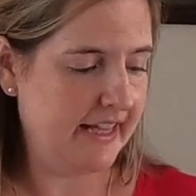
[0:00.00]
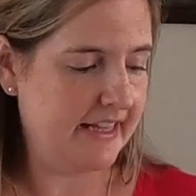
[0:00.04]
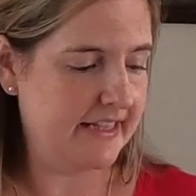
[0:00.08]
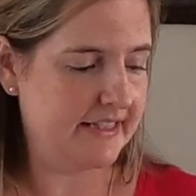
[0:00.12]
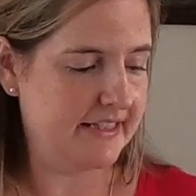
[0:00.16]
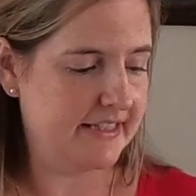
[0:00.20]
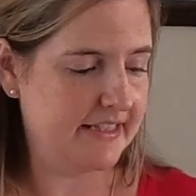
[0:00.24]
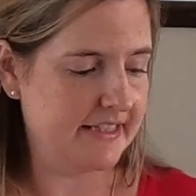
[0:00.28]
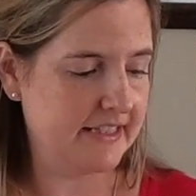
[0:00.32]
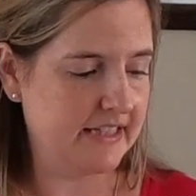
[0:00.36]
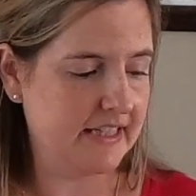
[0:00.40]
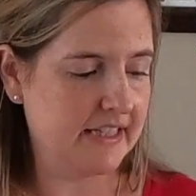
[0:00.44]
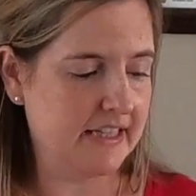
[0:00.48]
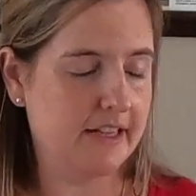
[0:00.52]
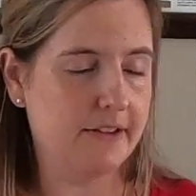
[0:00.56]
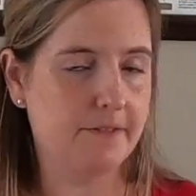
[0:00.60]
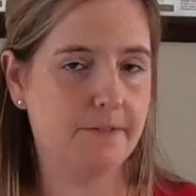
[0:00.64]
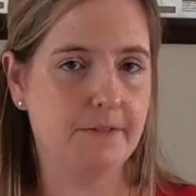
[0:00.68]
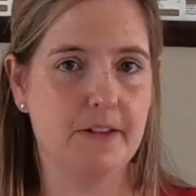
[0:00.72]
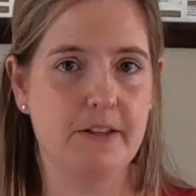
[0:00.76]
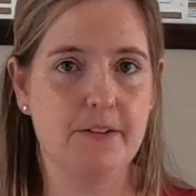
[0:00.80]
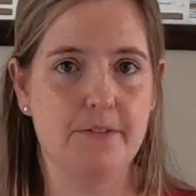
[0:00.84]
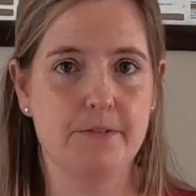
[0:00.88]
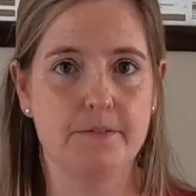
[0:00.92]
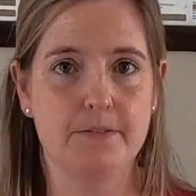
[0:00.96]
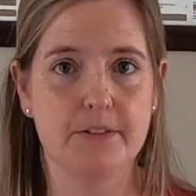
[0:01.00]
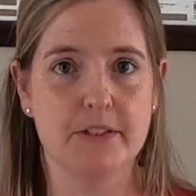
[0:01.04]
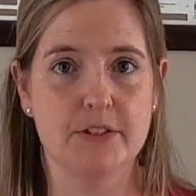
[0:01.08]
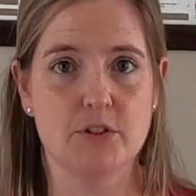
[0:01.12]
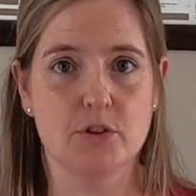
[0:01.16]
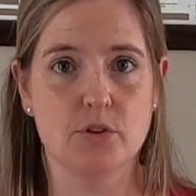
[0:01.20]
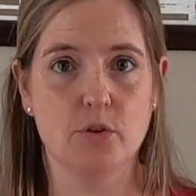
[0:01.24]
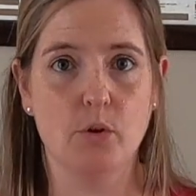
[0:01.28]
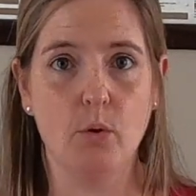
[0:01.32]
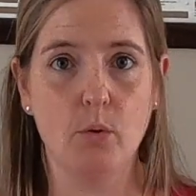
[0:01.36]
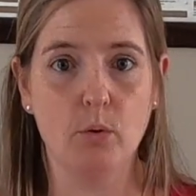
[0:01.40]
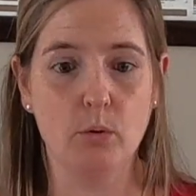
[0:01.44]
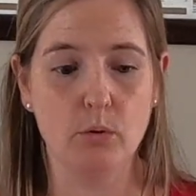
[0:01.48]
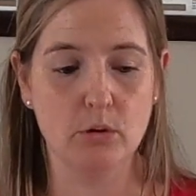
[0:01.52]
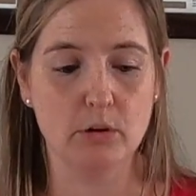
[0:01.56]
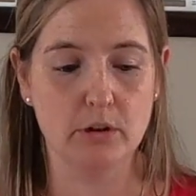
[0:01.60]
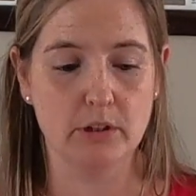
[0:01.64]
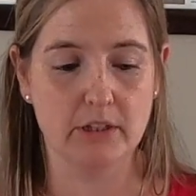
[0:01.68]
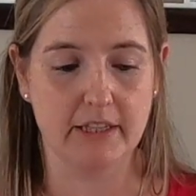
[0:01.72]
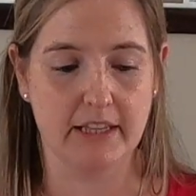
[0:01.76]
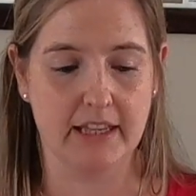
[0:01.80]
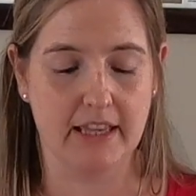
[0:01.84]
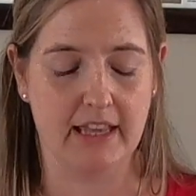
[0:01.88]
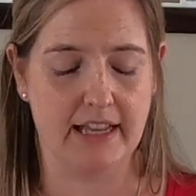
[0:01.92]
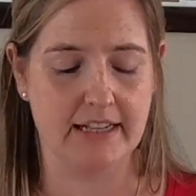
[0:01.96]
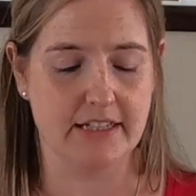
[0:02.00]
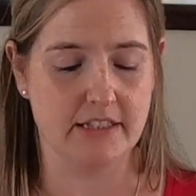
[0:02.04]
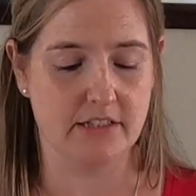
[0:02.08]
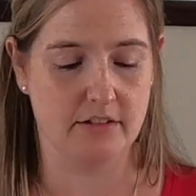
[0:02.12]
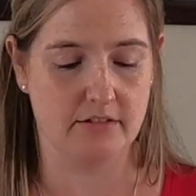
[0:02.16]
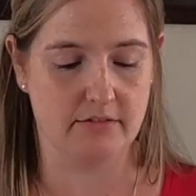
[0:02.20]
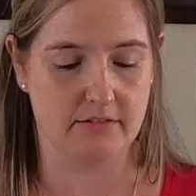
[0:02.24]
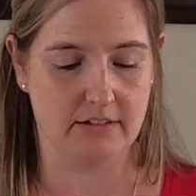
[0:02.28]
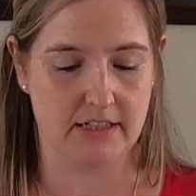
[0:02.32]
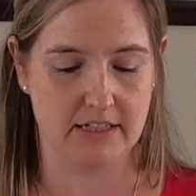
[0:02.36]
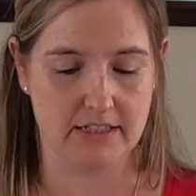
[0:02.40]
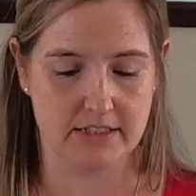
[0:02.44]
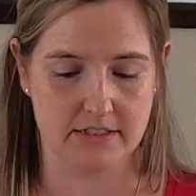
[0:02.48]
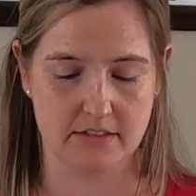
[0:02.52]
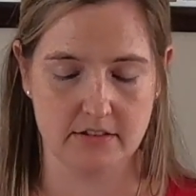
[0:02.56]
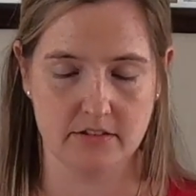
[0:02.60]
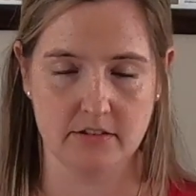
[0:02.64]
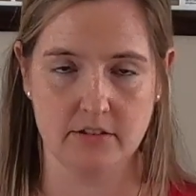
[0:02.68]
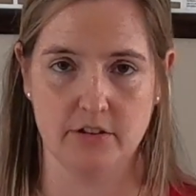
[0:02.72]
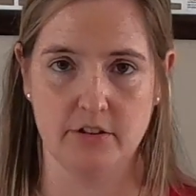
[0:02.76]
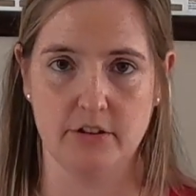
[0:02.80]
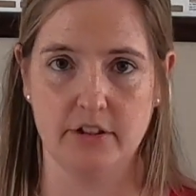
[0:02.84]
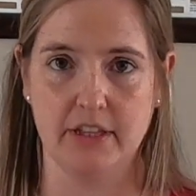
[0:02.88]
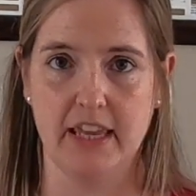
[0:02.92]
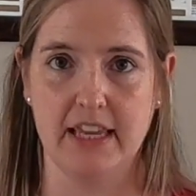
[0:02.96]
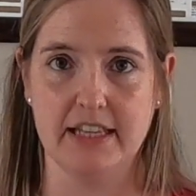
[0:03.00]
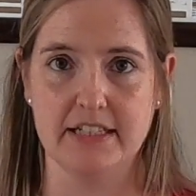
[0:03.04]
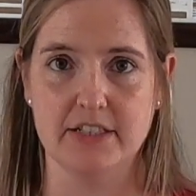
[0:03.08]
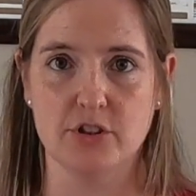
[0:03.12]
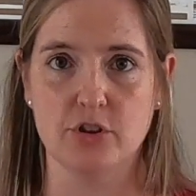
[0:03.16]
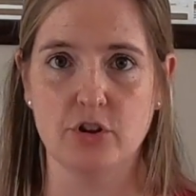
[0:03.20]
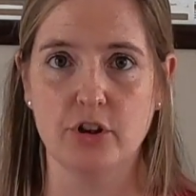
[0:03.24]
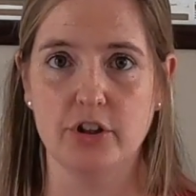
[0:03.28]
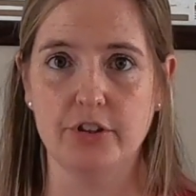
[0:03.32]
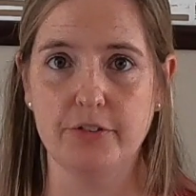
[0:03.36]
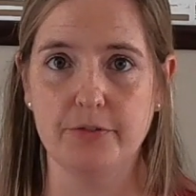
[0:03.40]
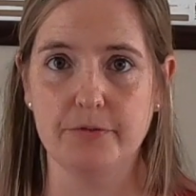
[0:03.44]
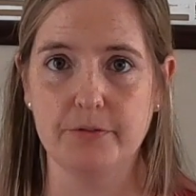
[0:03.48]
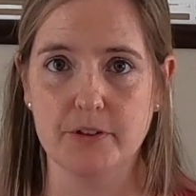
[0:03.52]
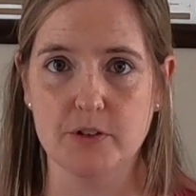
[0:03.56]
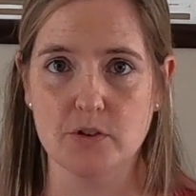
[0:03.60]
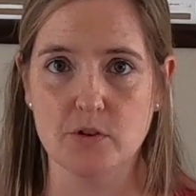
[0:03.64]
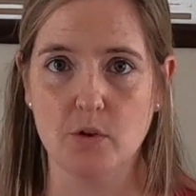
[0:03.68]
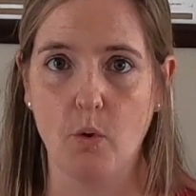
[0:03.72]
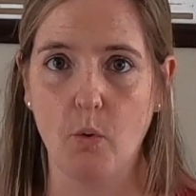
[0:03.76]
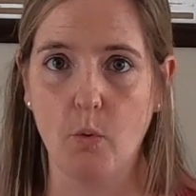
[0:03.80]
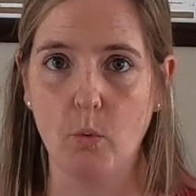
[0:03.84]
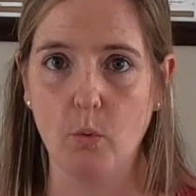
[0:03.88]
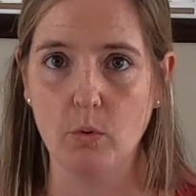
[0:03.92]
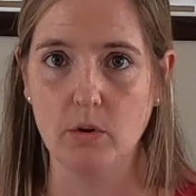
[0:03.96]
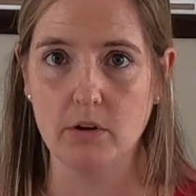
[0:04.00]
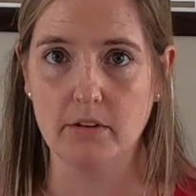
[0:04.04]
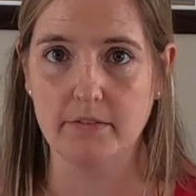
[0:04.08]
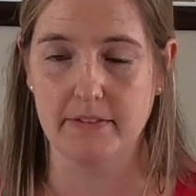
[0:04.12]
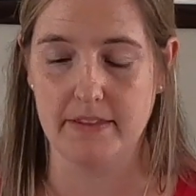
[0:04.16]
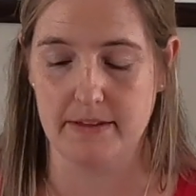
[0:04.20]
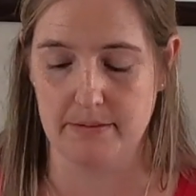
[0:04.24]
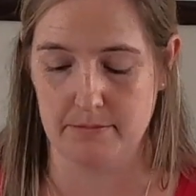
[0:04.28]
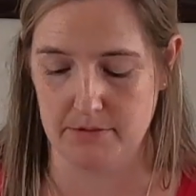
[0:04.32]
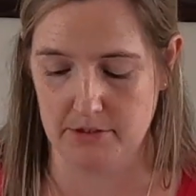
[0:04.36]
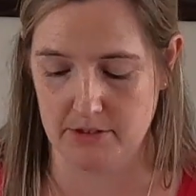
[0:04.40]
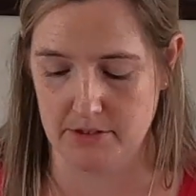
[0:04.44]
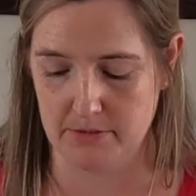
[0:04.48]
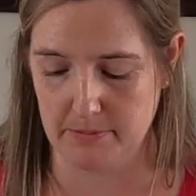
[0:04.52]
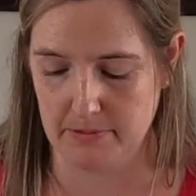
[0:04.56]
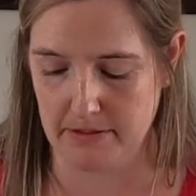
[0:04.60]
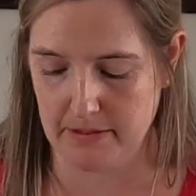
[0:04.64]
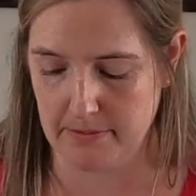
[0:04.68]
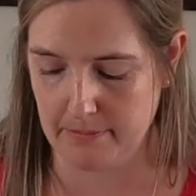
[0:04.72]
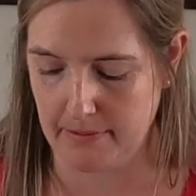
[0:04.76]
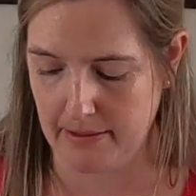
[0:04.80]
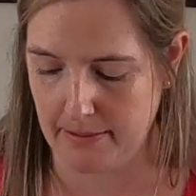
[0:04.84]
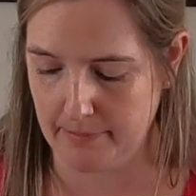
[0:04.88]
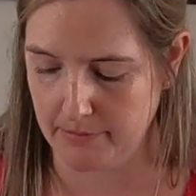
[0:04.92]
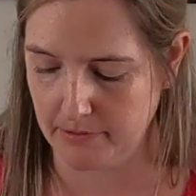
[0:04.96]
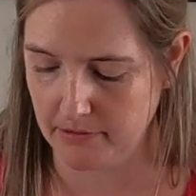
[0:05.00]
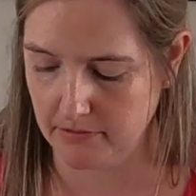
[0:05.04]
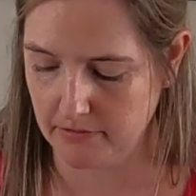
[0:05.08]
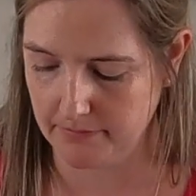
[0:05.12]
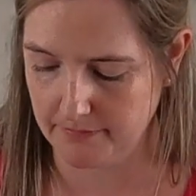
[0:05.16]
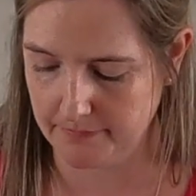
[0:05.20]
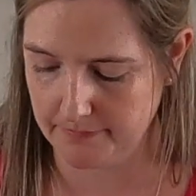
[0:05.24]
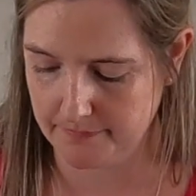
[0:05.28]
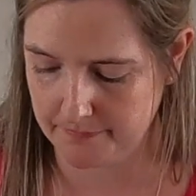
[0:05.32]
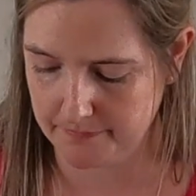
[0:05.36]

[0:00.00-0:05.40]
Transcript: and see if he fits all the categories. Okay, it's got to fit all of them to be a mammal.